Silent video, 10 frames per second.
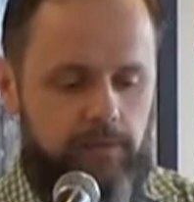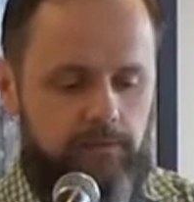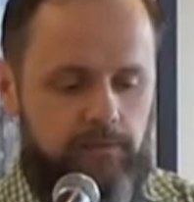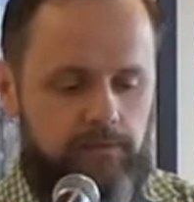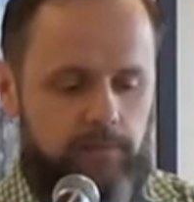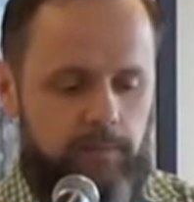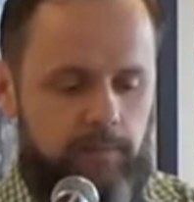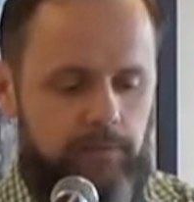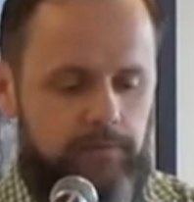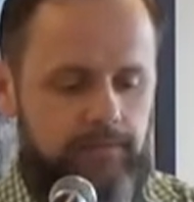to fish for people
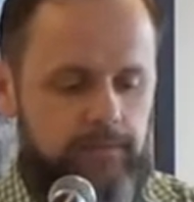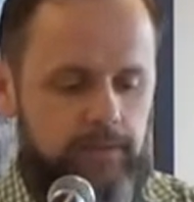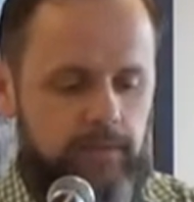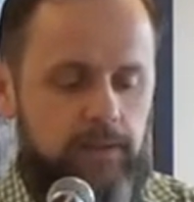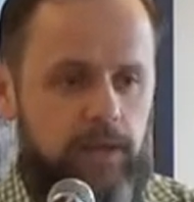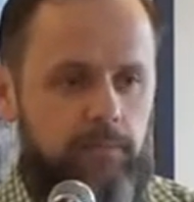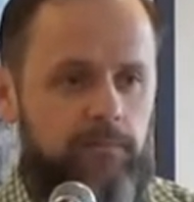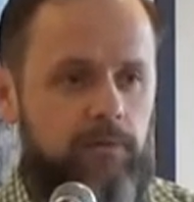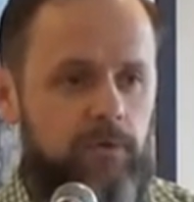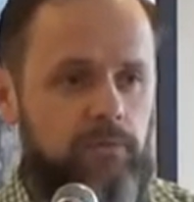
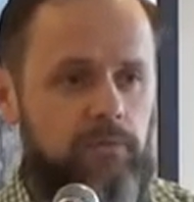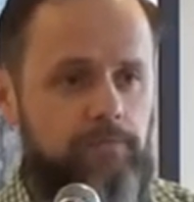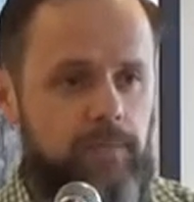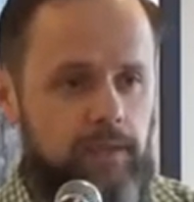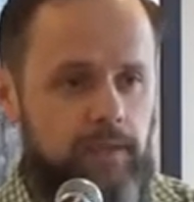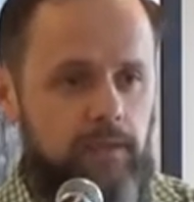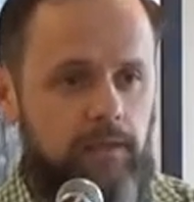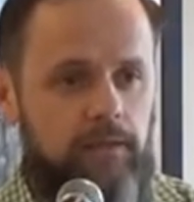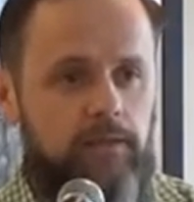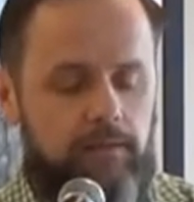come follow
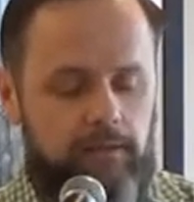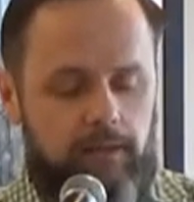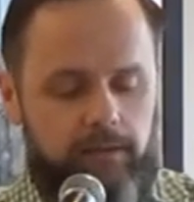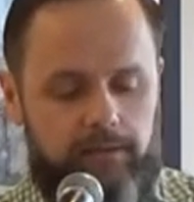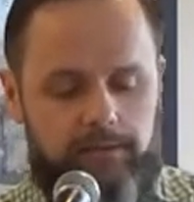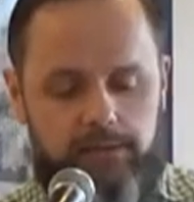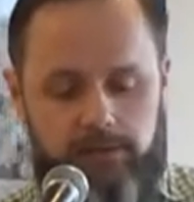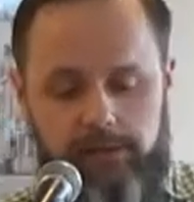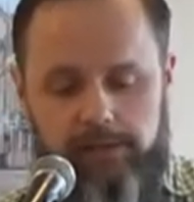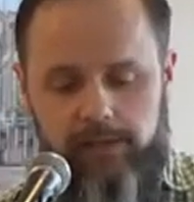me. And
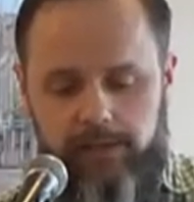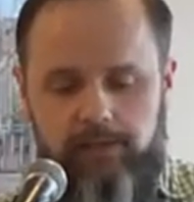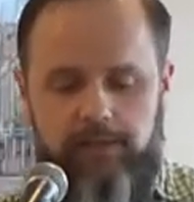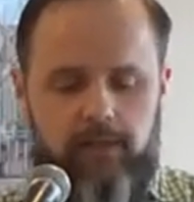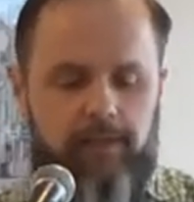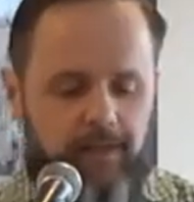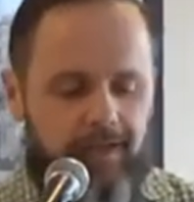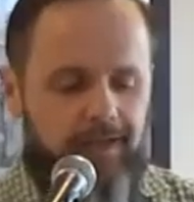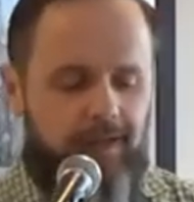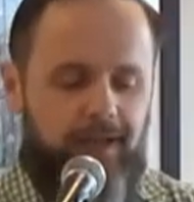Jesus said,
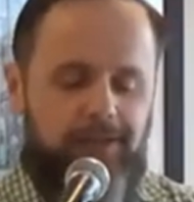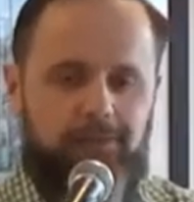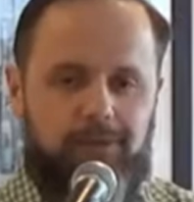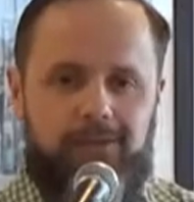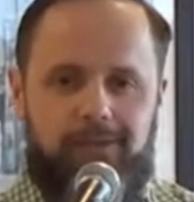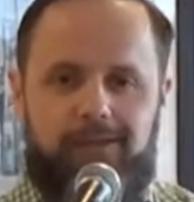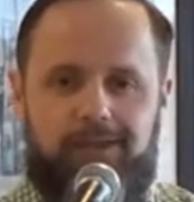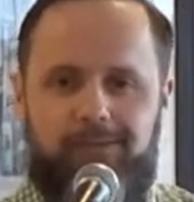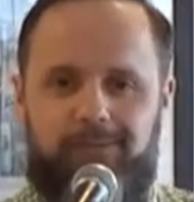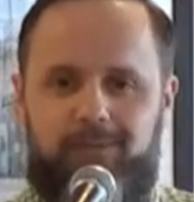uh, so
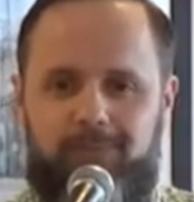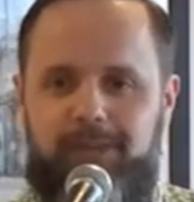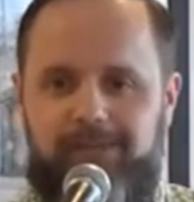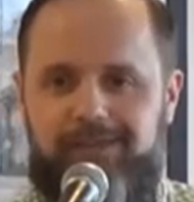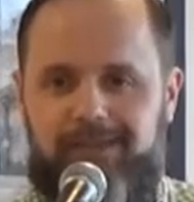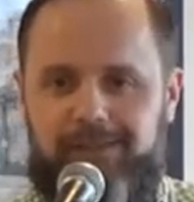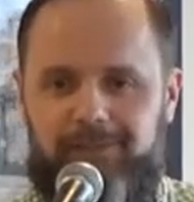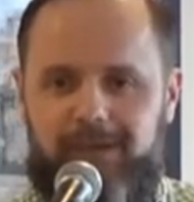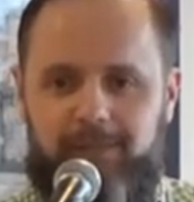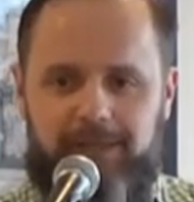kind of repeats kind
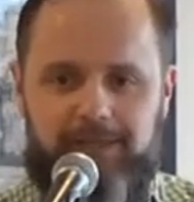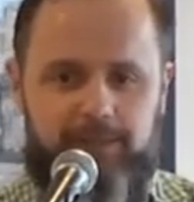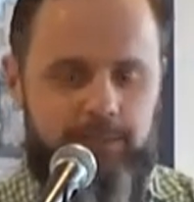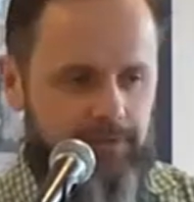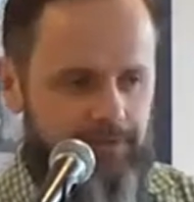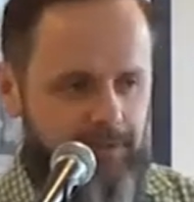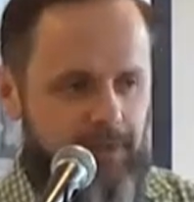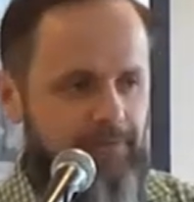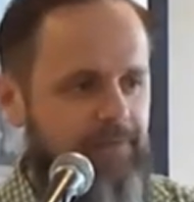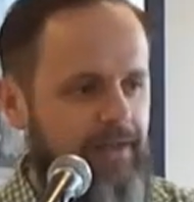of a, a bit, but you
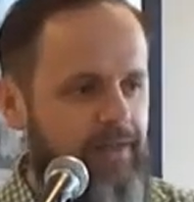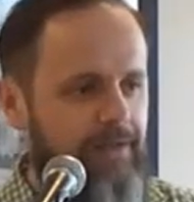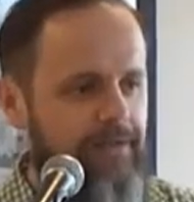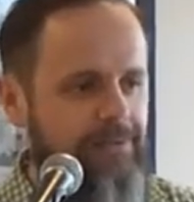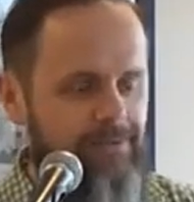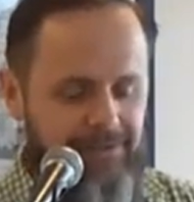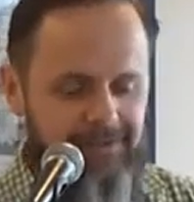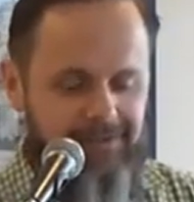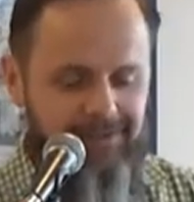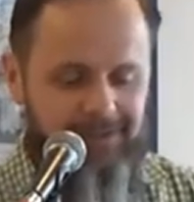have 30 minutes, so
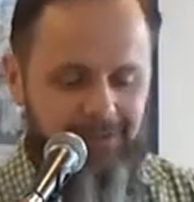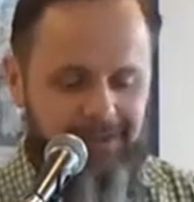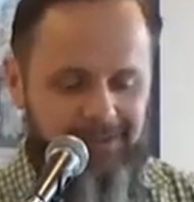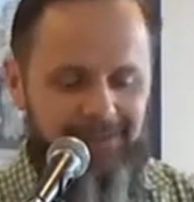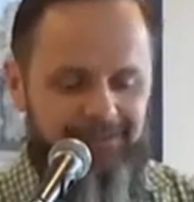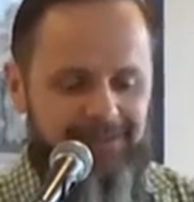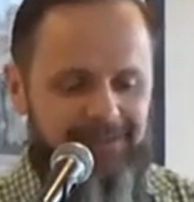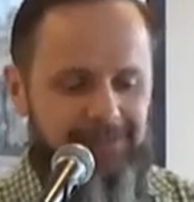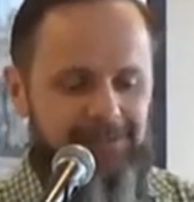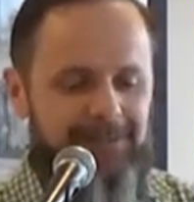it's, uh, so you have the
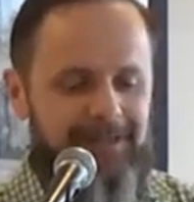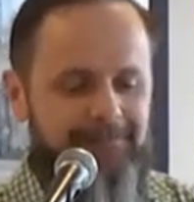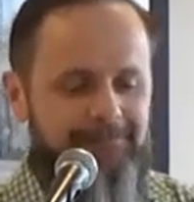time to do that.